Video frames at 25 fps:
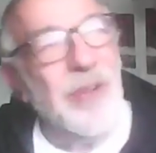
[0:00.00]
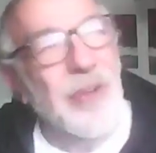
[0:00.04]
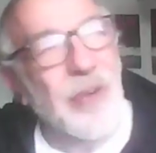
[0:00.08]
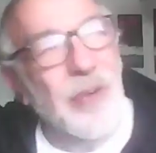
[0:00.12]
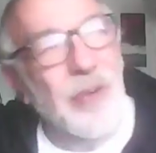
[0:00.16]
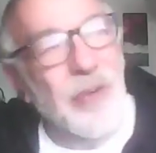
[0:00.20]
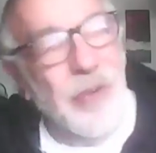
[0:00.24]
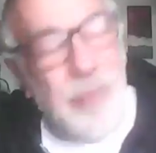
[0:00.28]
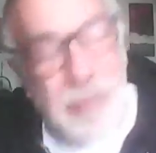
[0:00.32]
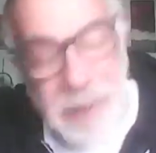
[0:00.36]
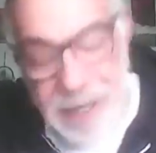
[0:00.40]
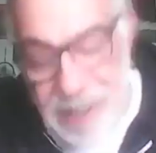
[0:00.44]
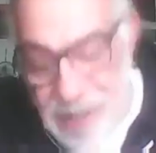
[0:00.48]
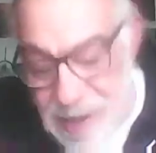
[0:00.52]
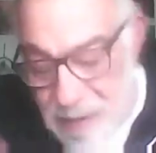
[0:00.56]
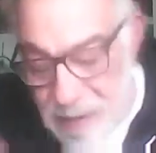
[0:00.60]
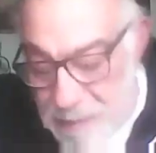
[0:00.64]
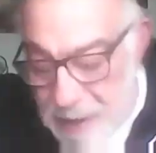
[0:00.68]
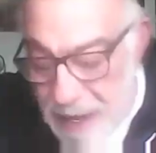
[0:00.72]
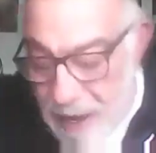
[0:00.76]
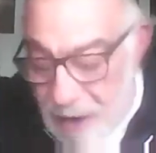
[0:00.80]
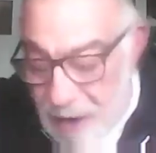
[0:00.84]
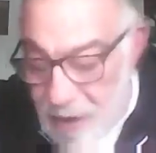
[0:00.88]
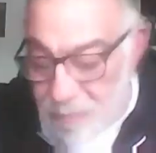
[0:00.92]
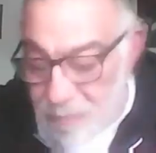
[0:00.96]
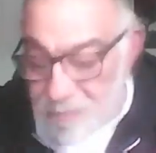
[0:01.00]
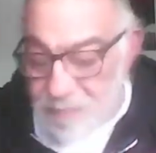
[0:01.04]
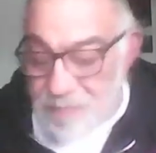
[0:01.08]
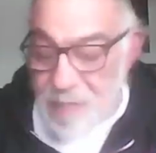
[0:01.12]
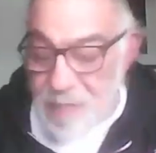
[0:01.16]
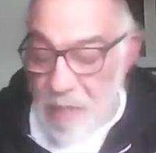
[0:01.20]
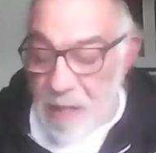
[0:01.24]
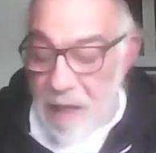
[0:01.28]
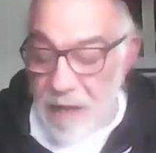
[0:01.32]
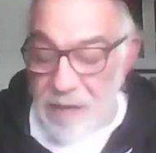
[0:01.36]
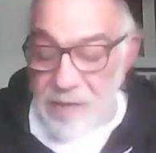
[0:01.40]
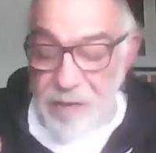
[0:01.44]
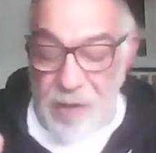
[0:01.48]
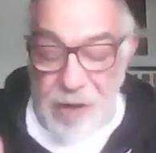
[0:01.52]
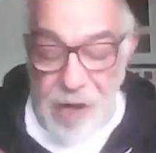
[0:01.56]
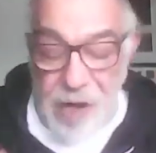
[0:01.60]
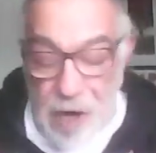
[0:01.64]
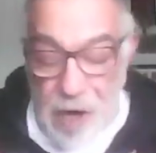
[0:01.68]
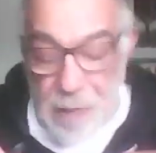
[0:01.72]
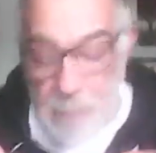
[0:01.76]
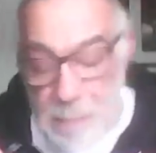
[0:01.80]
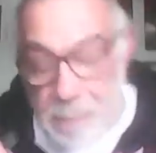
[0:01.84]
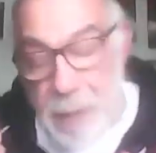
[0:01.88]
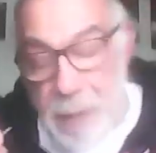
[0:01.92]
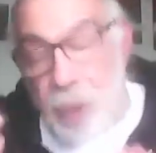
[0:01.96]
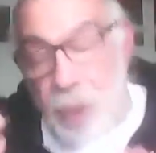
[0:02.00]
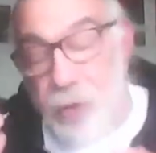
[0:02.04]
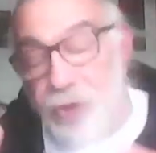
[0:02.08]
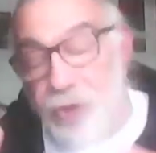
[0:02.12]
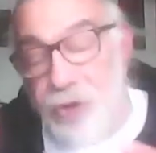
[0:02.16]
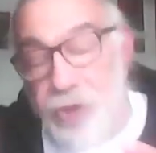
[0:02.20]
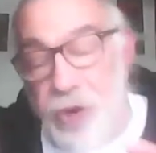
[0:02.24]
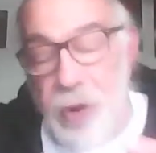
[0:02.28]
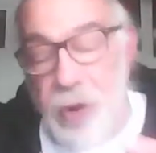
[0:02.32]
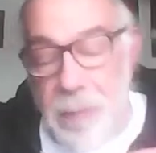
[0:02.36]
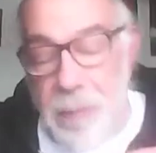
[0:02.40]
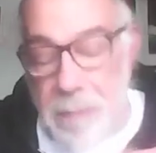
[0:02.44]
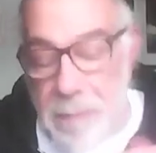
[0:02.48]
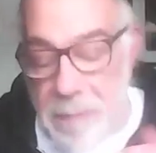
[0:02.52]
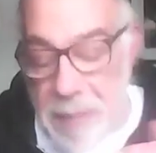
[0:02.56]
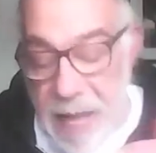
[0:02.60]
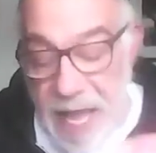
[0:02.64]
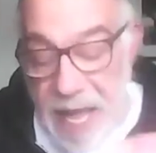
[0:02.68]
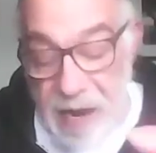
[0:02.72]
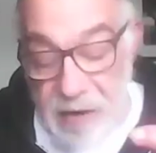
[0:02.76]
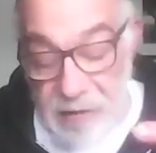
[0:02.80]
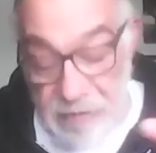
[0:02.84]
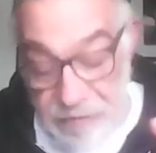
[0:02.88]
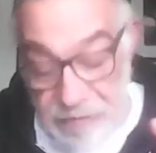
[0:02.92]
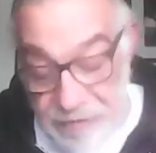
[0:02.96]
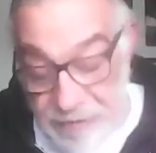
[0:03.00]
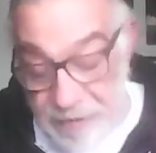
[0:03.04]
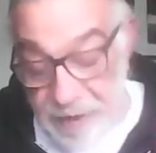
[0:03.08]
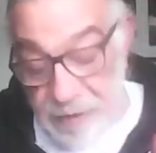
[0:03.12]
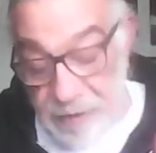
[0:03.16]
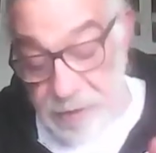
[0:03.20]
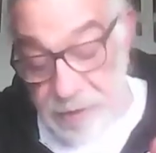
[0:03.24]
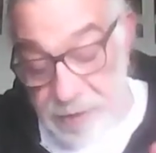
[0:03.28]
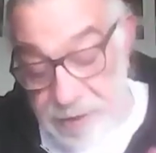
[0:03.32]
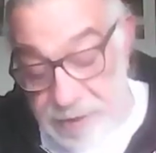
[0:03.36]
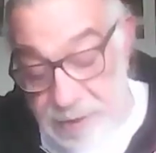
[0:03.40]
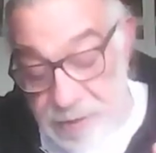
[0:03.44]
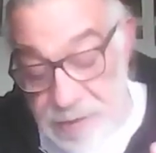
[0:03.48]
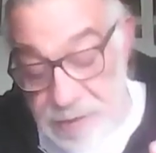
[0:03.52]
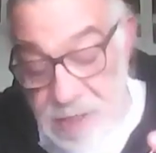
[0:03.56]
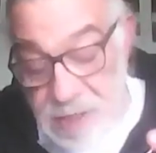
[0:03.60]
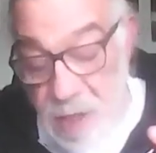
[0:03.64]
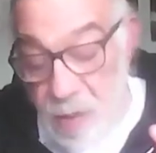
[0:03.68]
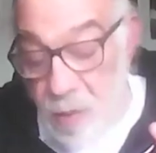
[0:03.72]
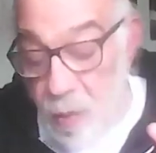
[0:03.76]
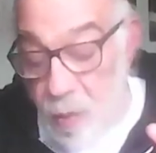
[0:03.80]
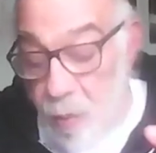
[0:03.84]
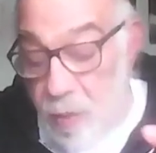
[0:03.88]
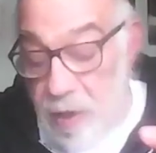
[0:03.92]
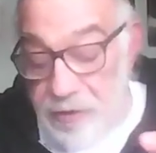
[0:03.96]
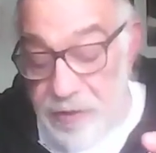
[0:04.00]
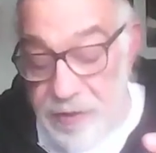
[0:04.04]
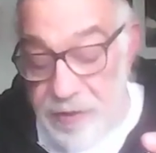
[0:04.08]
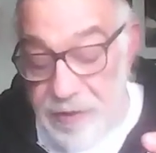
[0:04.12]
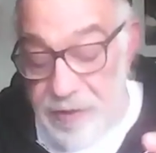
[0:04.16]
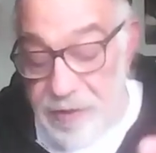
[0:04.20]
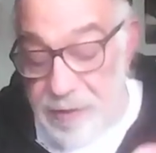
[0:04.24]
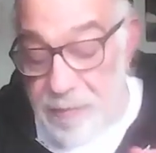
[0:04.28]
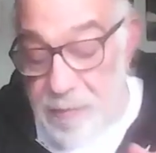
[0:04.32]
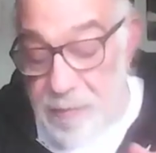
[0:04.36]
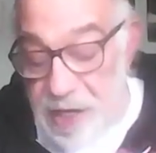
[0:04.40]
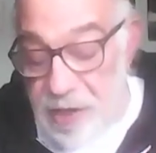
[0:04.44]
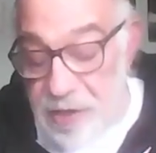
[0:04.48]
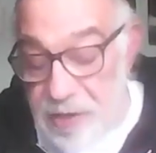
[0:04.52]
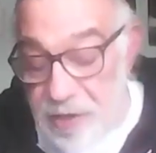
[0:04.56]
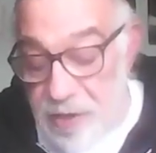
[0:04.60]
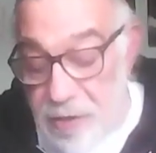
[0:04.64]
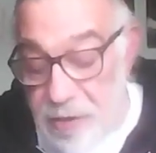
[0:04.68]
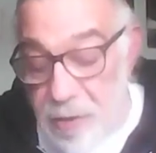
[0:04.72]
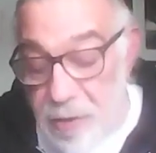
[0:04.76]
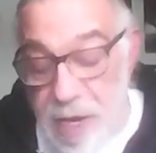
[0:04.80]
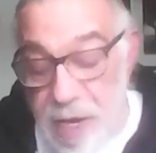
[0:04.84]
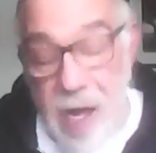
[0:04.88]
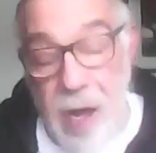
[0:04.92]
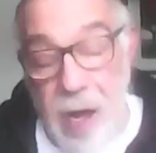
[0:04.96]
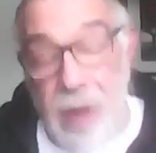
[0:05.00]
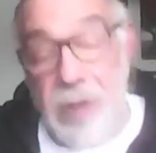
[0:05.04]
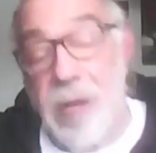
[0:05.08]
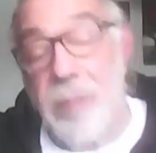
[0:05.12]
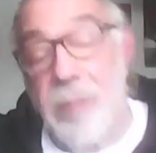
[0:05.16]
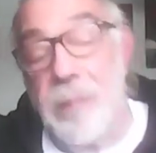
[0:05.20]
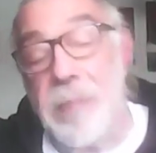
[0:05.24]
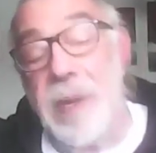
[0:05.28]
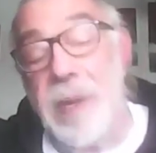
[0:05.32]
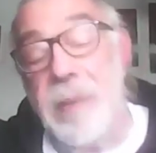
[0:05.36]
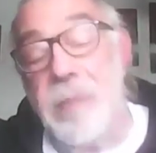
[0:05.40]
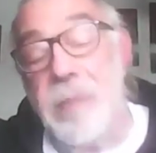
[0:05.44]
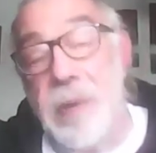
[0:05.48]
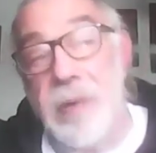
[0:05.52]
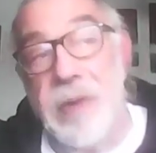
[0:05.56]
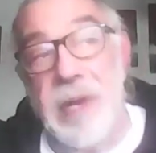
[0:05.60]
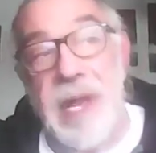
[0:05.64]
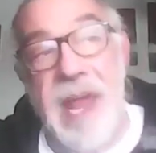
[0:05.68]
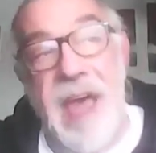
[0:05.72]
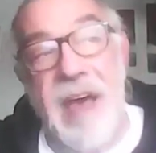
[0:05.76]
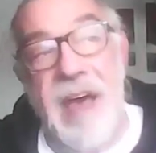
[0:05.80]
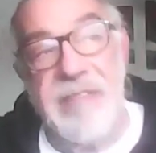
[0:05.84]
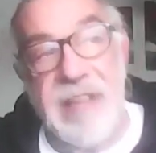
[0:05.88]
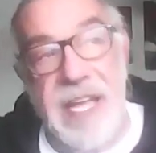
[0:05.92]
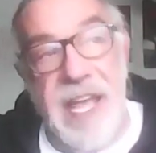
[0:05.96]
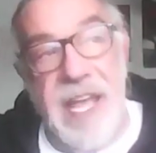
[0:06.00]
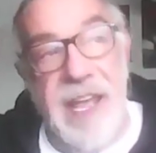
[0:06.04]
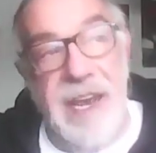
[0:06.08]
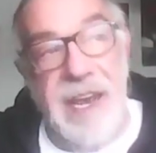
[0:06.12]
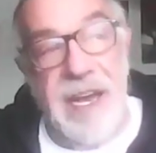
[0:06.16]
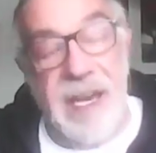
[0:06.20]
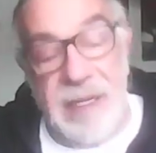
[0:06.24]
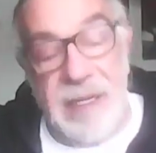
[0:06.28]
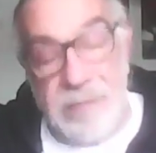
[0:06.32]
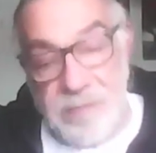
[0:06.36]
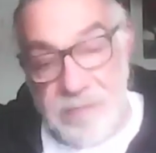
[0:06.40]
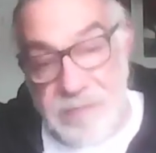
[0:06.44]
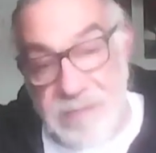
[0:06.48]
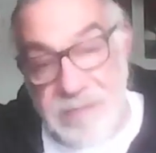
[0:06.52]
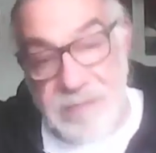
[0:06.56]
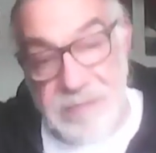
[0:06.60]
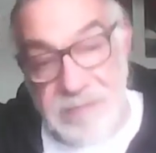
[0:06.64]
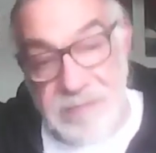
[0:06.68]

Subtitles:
You speak about the emotional battlefield. What's this mean to you, and how can people navigate it?